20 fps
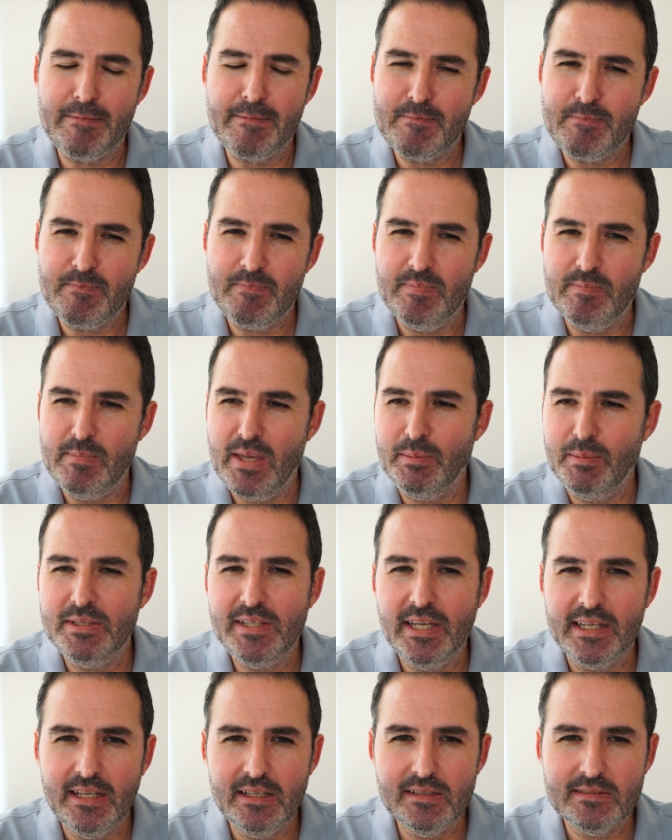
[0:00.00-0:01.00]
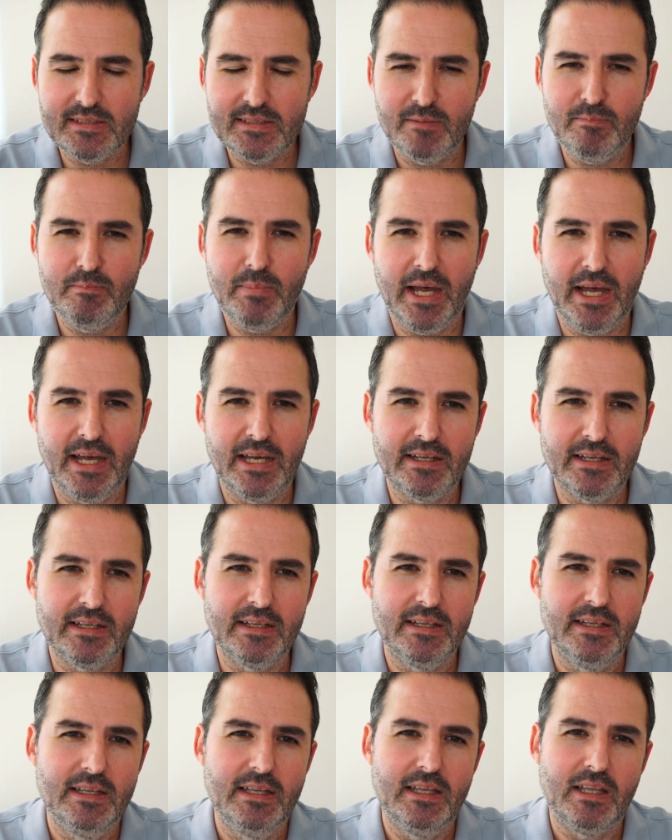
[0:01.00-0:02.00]
maybe taking a step back,
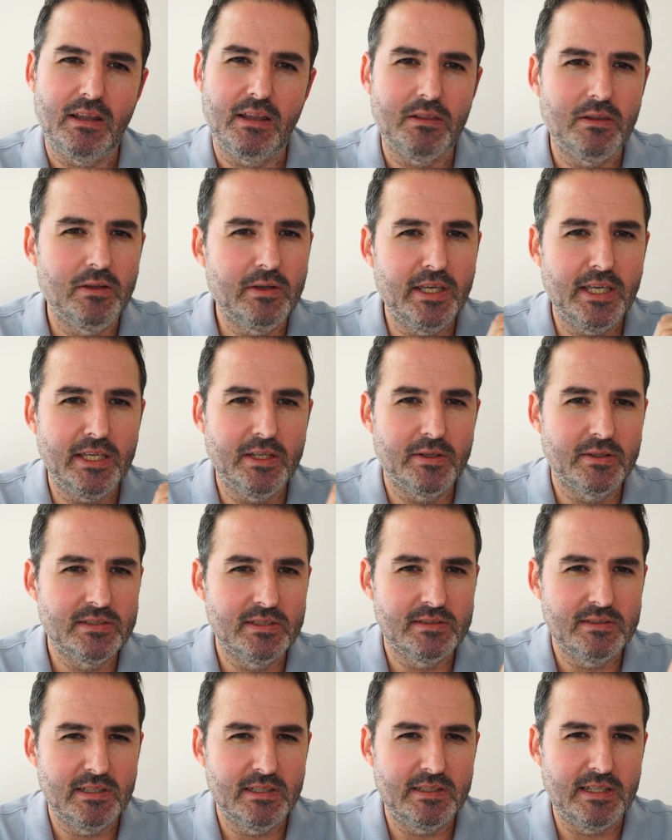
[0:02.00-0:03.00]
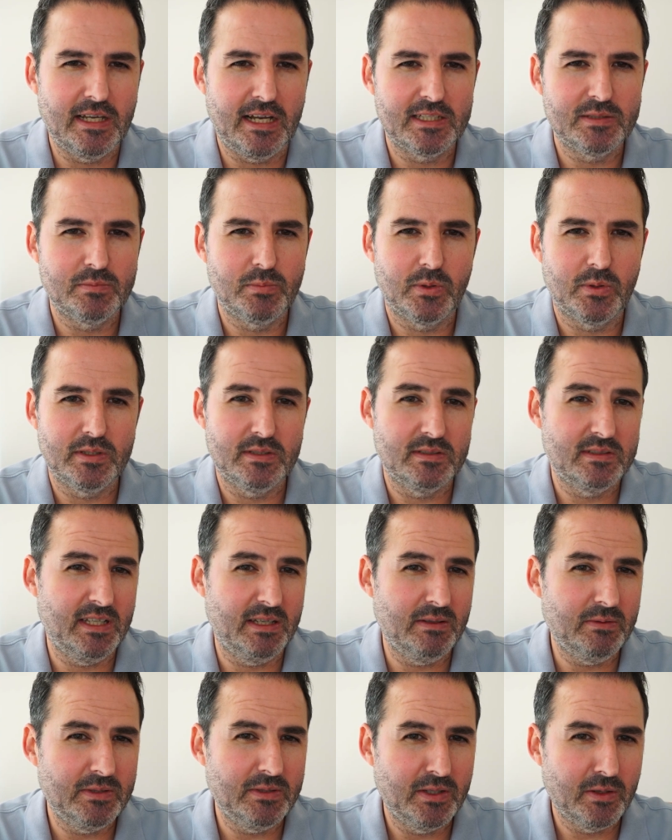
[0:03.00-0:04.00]
looking at your existing dashboard and say,
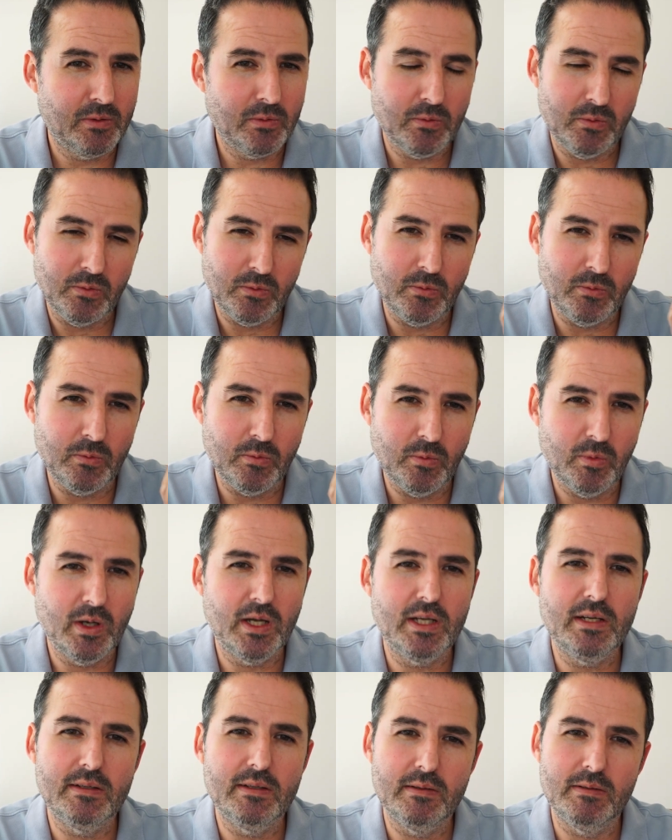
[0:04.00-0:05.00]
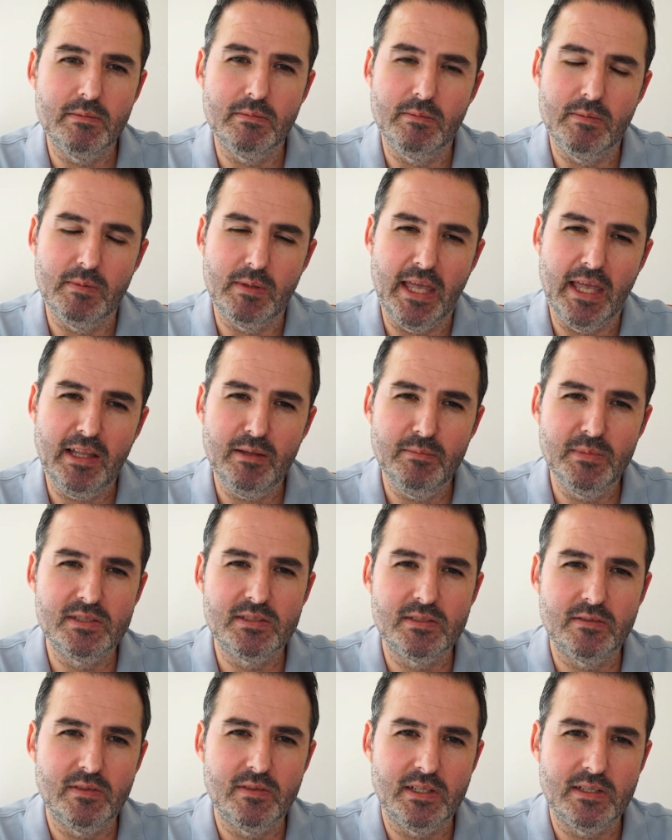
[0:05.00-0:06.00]
what elements
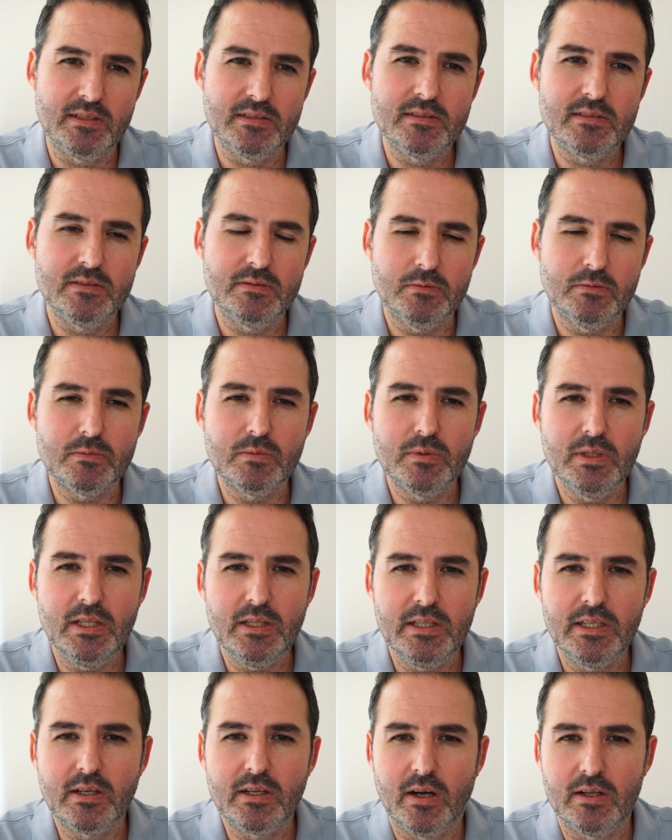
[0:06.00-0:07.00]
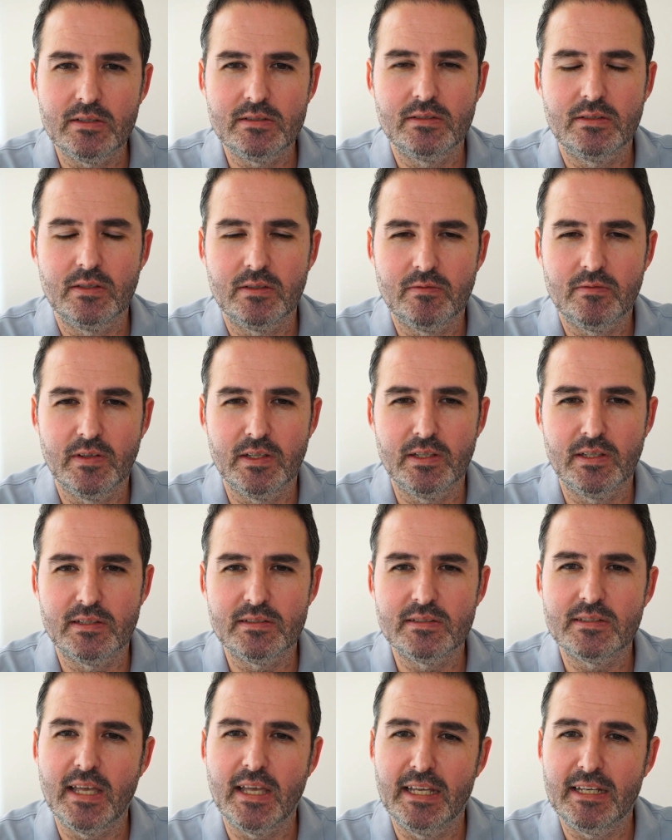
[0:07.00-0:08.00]
of this really constitute fitness?
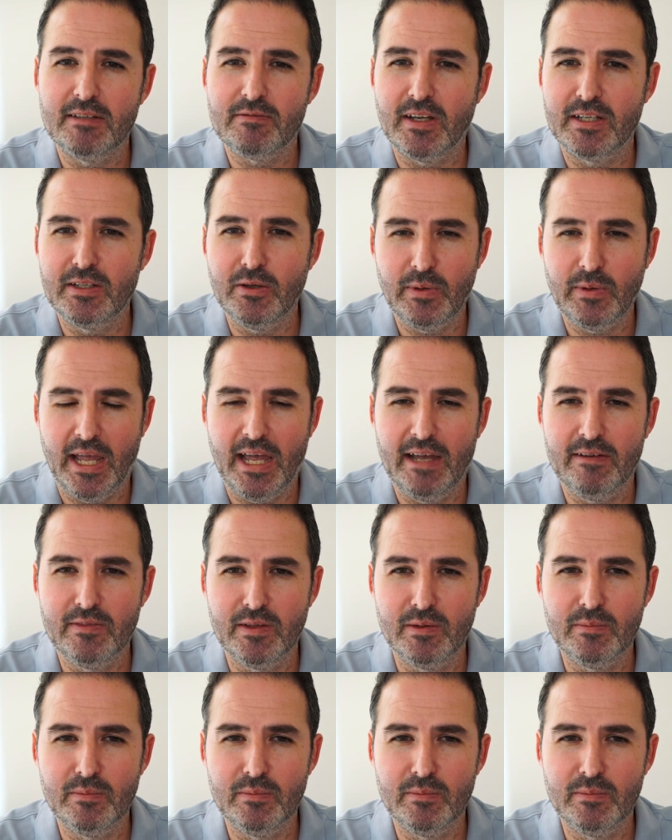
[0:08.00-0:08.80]
And if I don't have them,